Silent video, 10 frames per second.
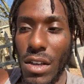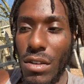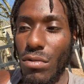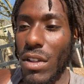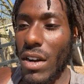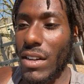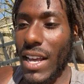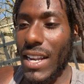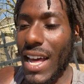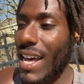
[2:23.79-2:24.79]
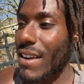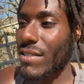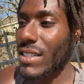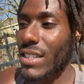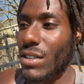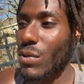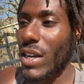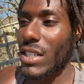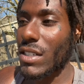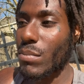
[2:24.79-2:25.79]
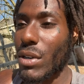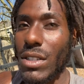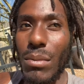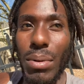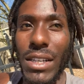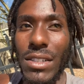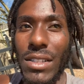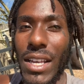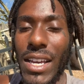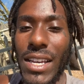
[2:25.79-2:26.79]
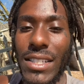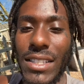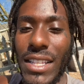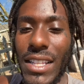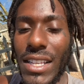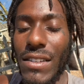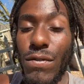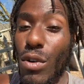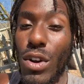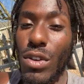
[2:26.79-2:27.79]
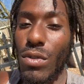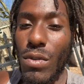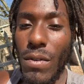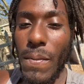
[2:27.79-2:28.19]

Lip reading: you learn that not every situation, person, place, or thing is for you.